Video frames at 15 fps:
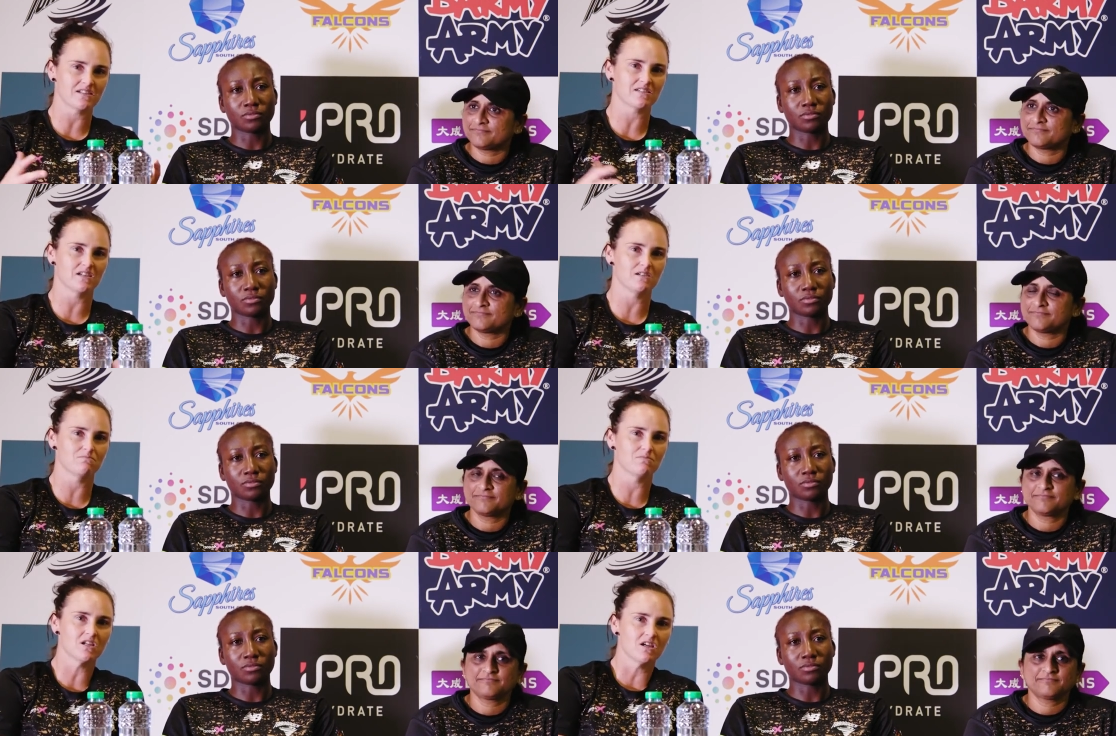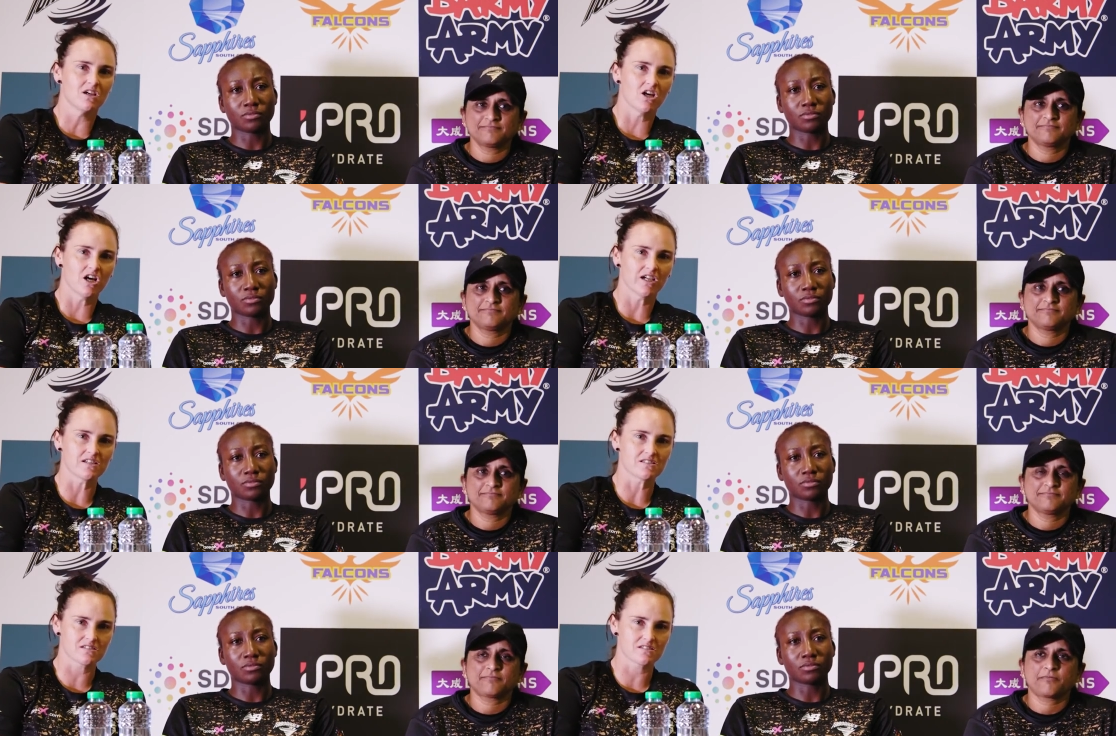Speaker 1: team, I
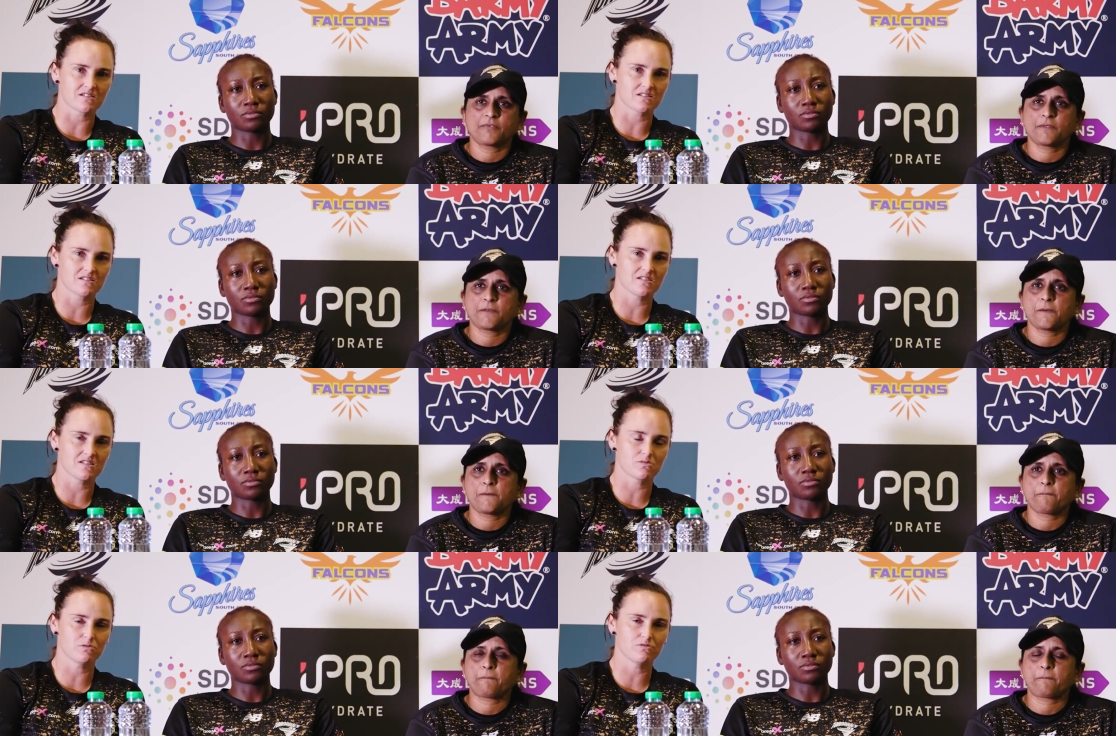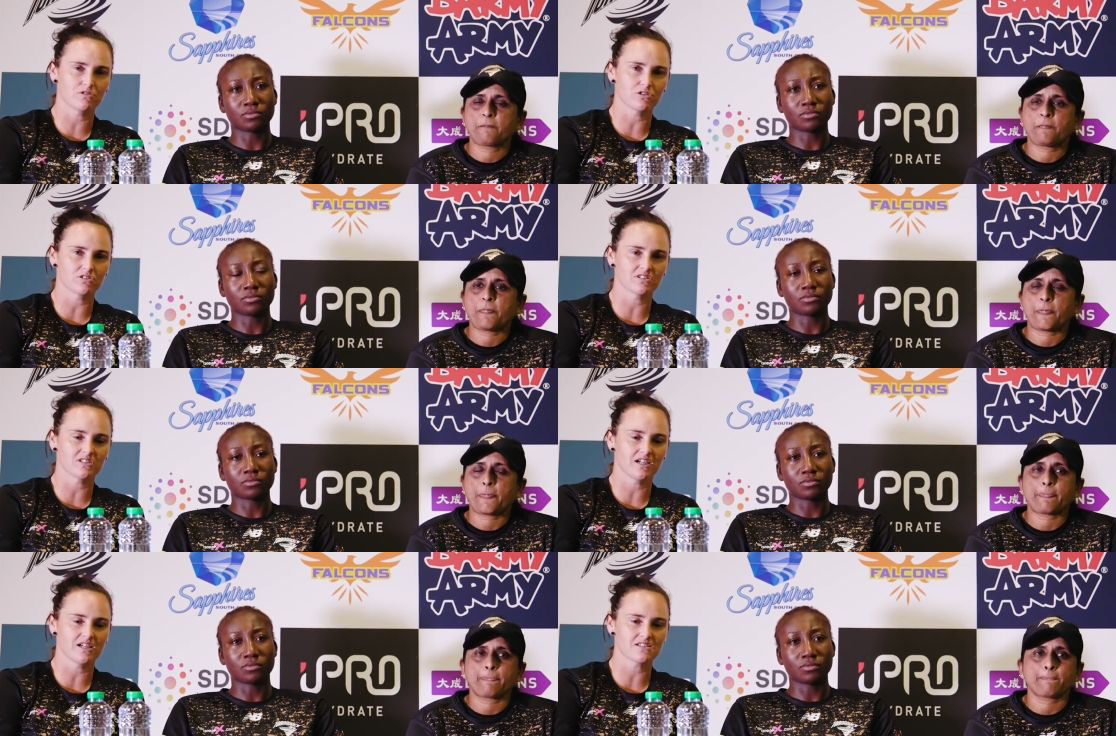guess, the success we've got
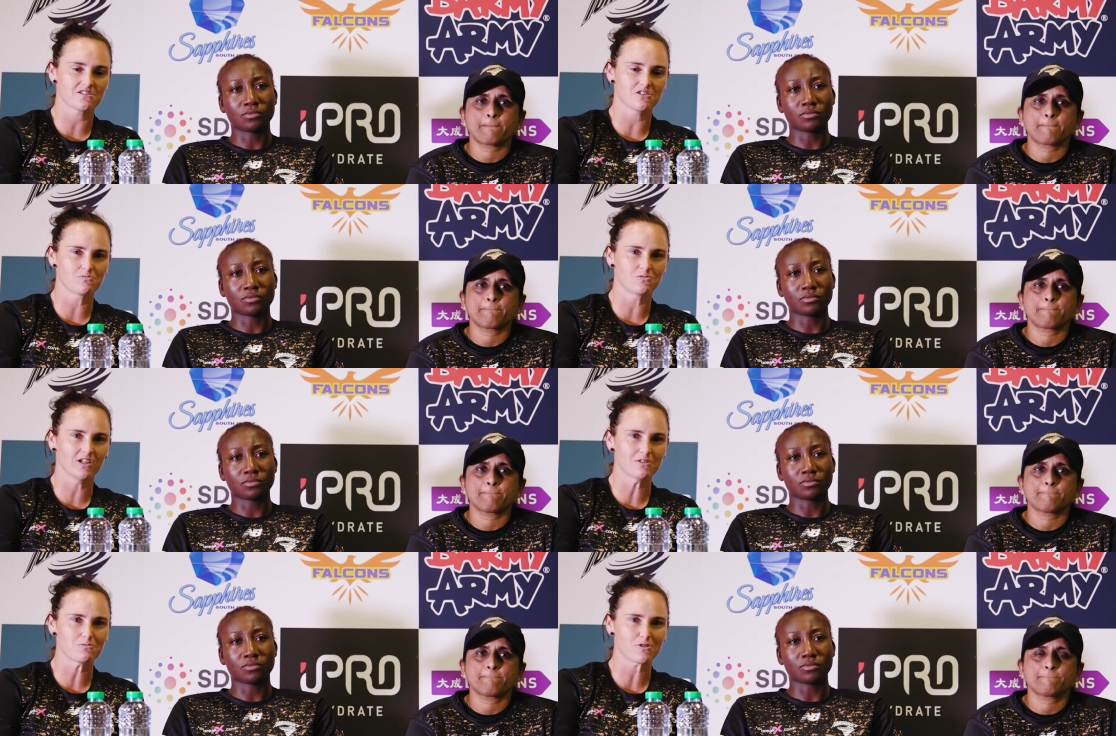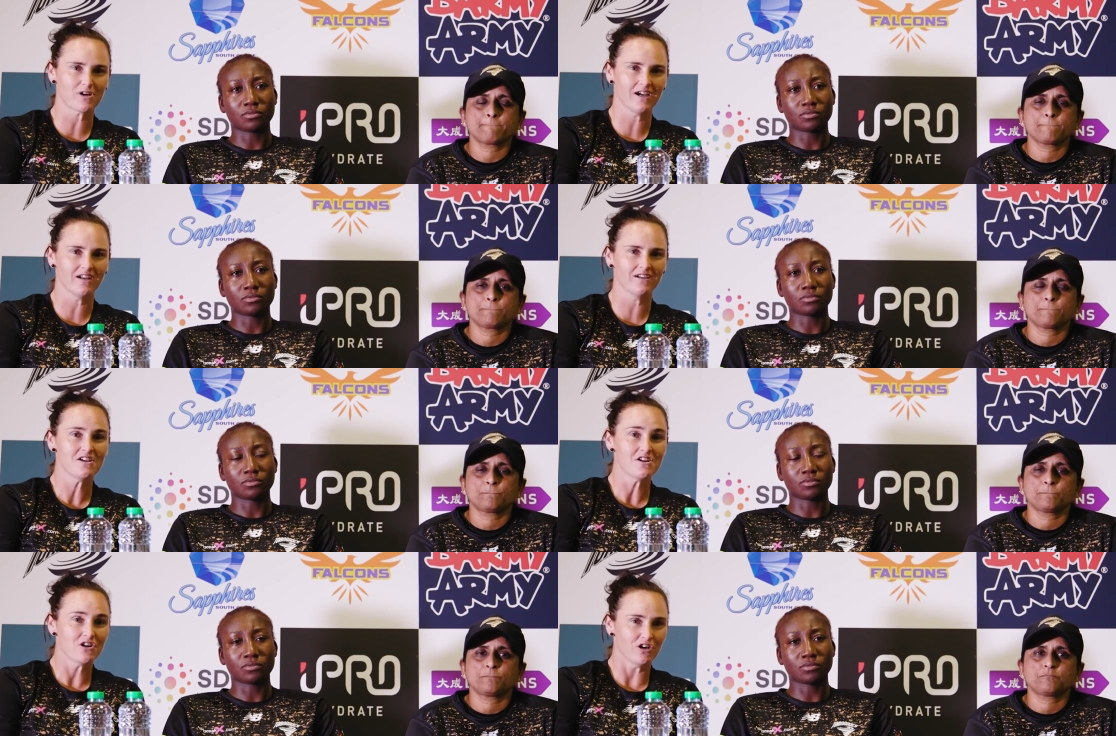today. So I'm really proud
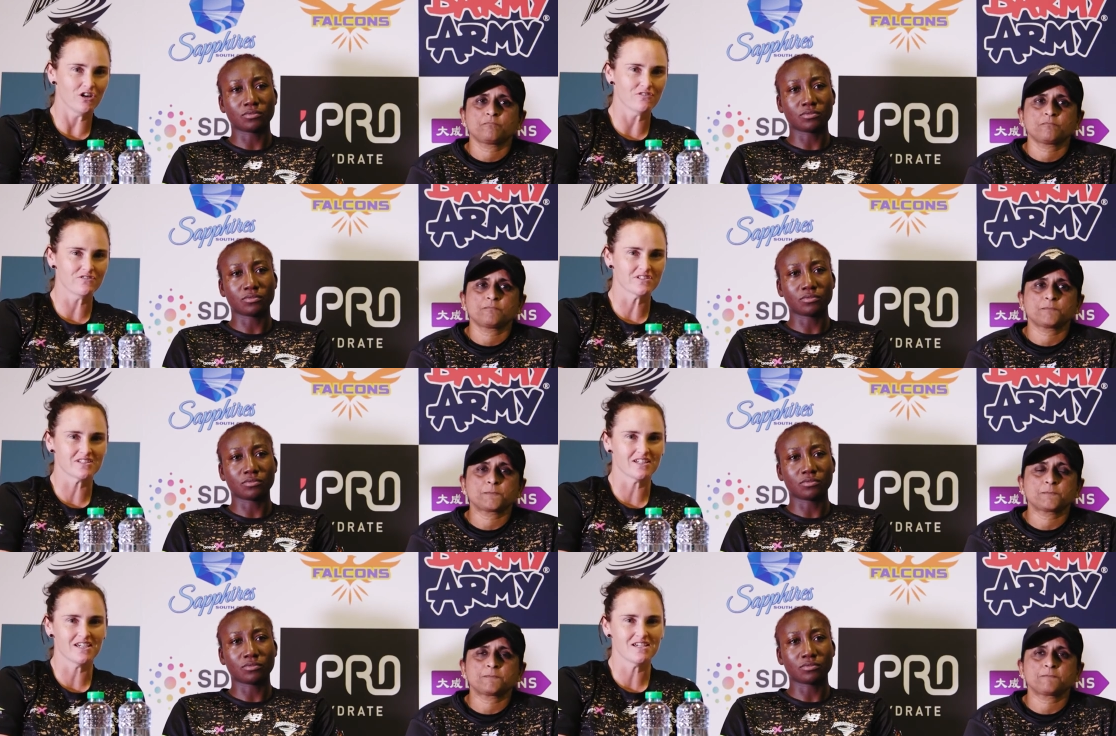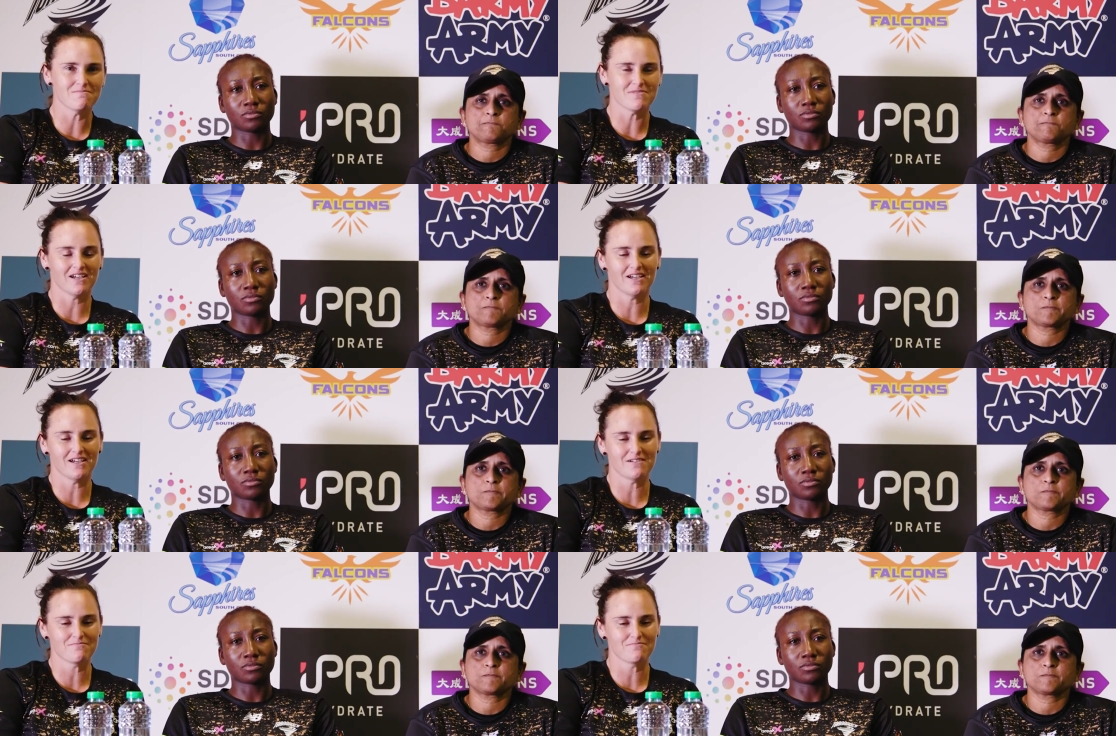of the team. Um,